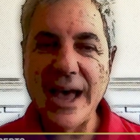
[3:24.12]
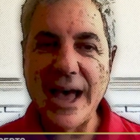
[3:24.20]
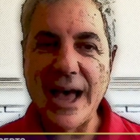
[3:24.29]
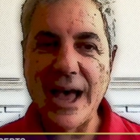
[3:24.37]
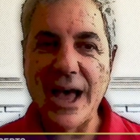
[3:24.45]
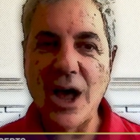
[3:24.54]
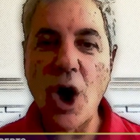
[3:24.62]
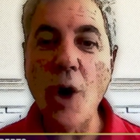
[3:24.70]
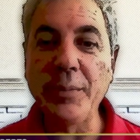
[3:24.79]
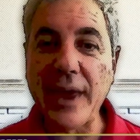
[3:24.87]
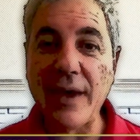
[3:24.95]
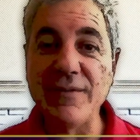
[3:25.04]
Uh, hope
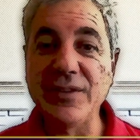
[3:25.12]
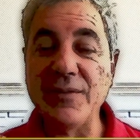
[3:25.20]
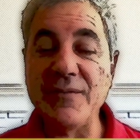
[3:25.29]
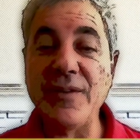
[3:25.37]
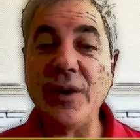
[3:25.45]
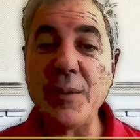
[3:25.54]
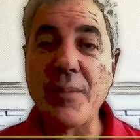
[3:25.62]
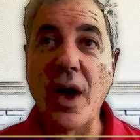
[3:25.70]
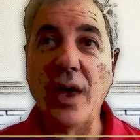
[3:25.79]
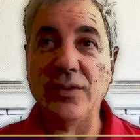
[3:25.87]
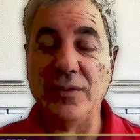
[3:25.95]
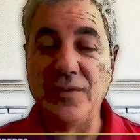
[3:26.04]
to have some very
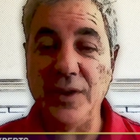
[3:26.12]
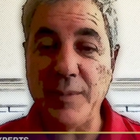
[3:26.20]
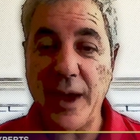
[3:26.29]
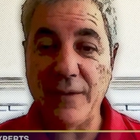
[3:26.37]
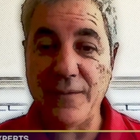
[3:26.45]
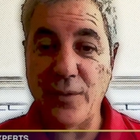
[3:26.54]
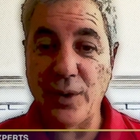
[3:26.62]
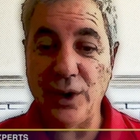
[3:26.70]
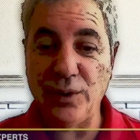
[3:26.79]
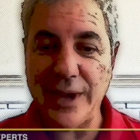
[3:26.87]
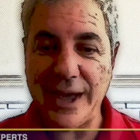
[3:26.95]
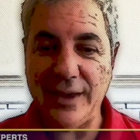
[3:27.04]
positive feedback for
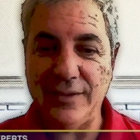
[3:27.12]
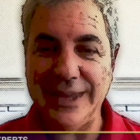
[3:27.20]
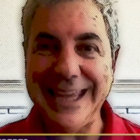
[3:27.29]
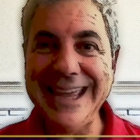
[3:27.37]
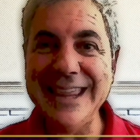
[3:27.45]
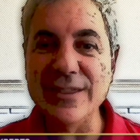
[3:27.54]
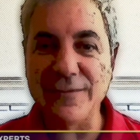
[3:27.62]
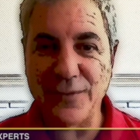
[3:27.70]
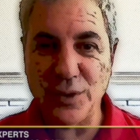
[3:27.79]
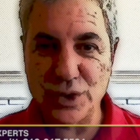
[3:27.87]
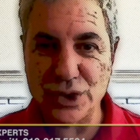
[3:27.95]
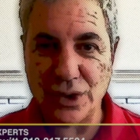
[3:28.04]
you guys in the
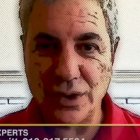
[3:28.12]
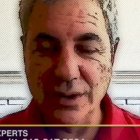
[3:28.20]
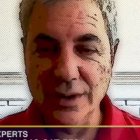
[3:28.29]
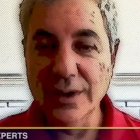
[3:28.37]
future.